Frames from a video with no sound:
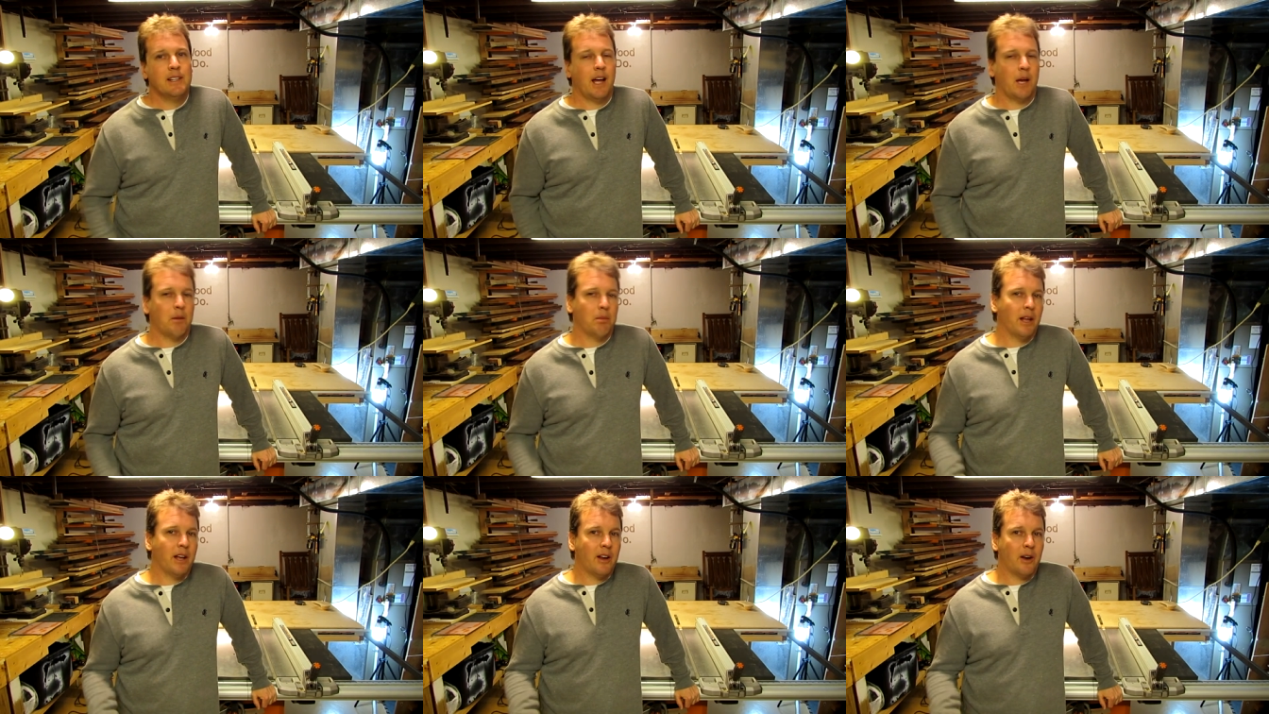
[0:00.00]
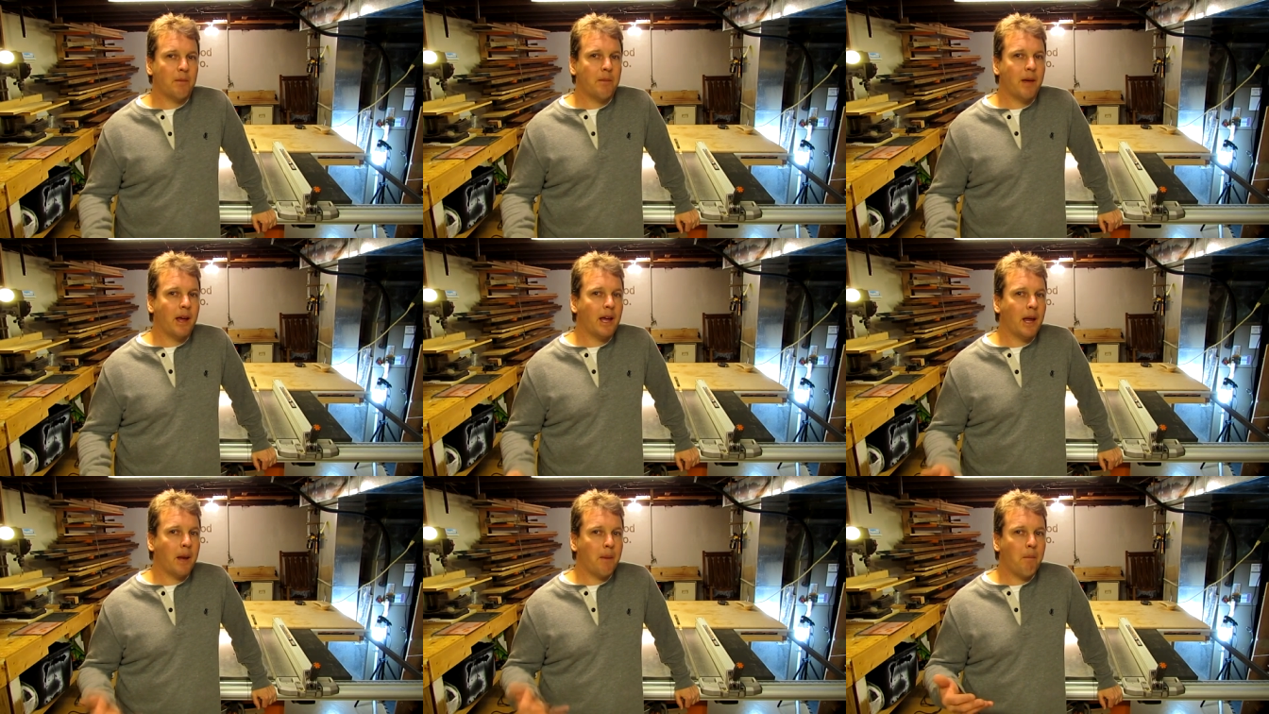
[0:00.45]
I plan on
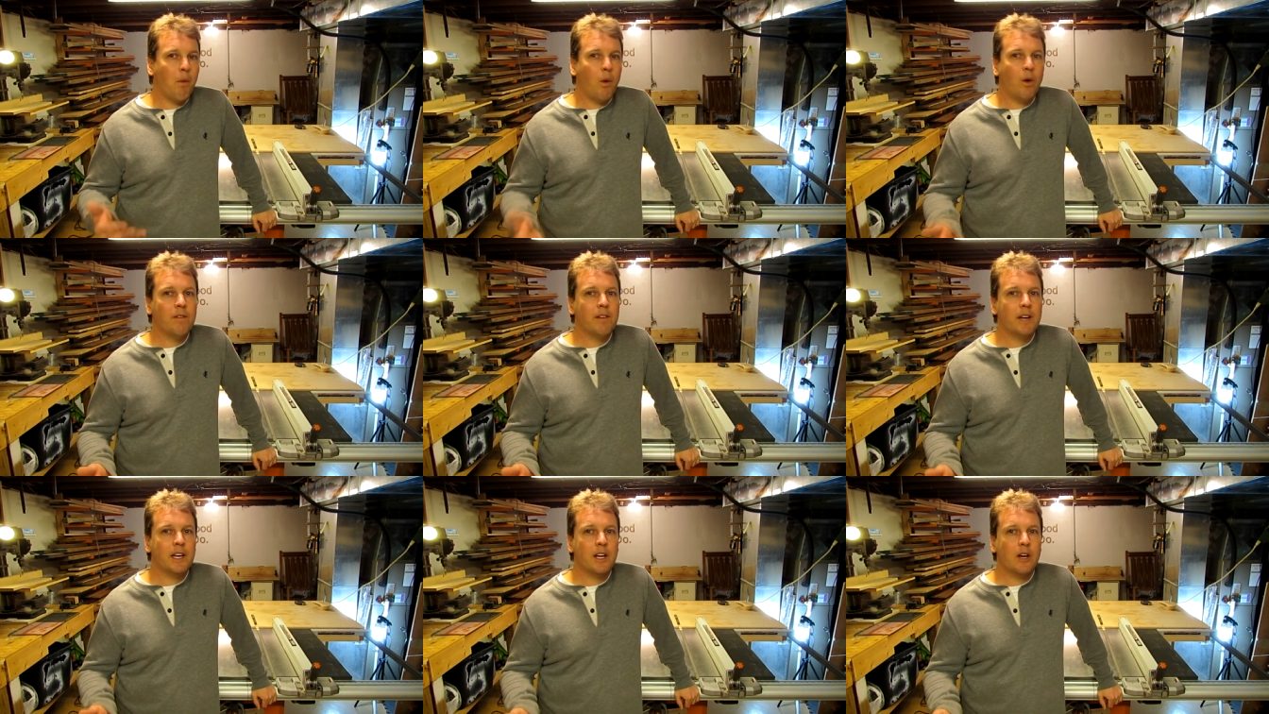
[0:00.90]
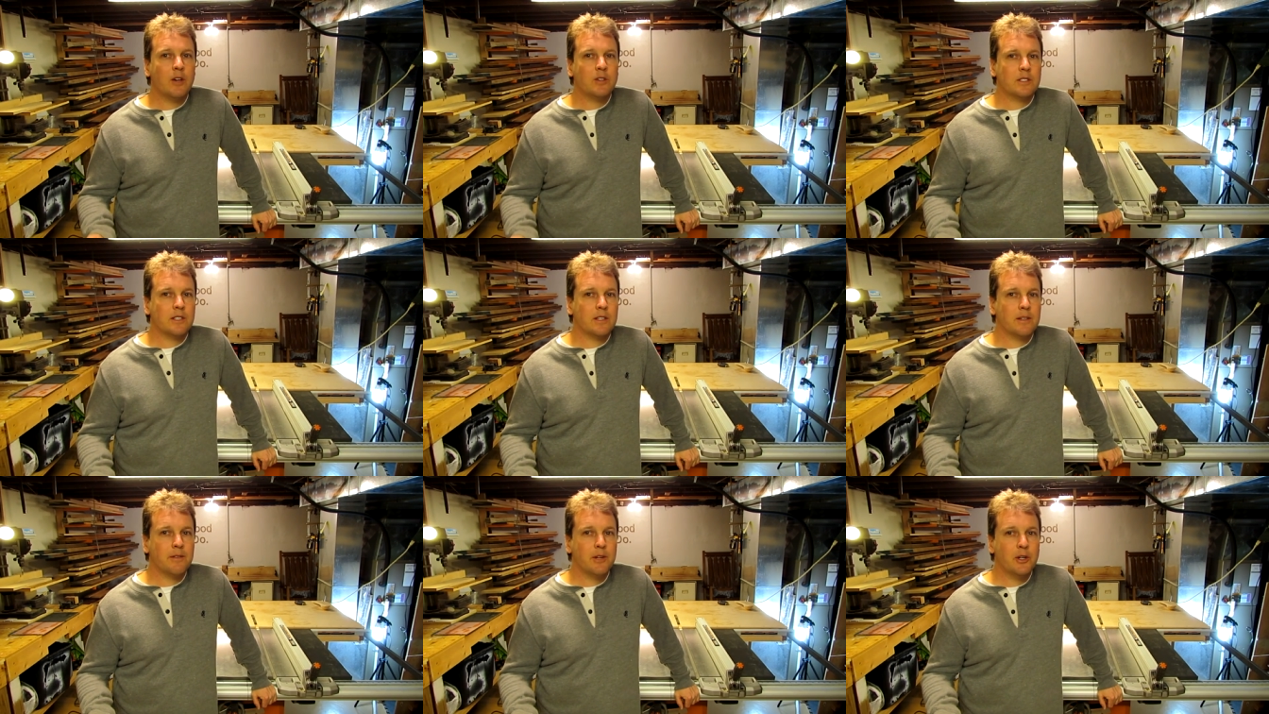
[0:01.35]
making more videos
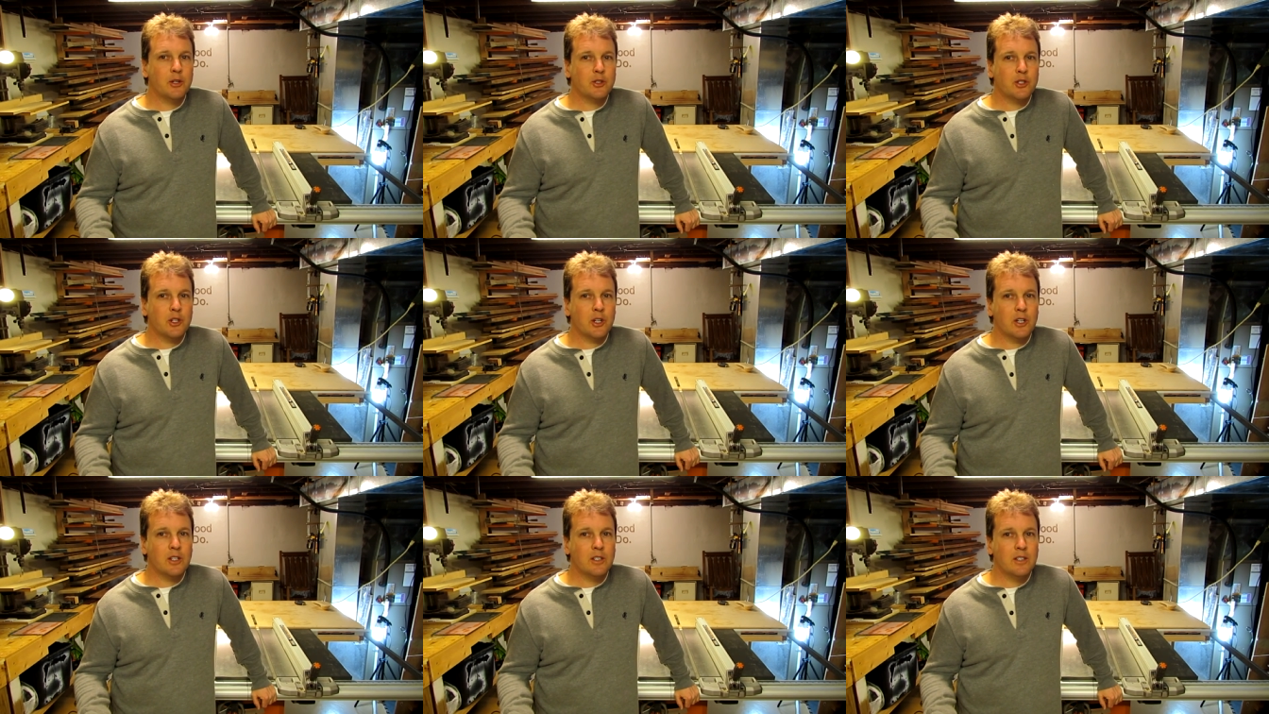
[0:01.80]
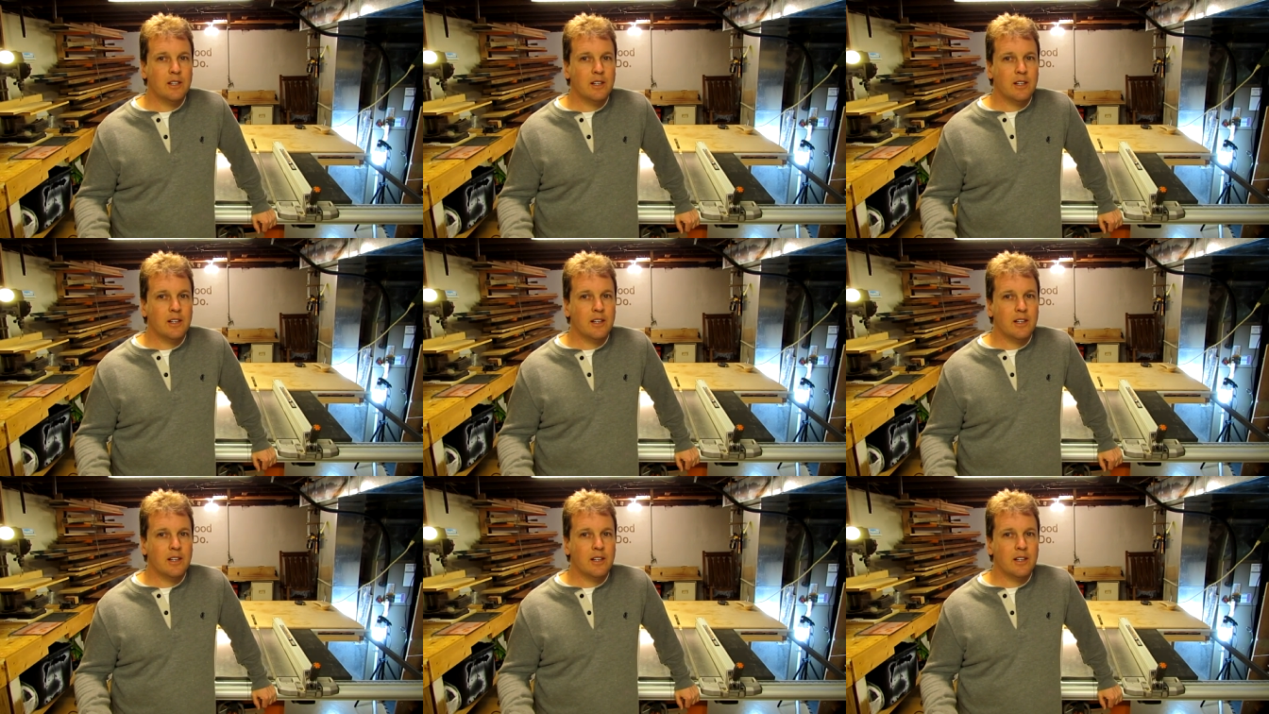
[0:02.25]
in the future,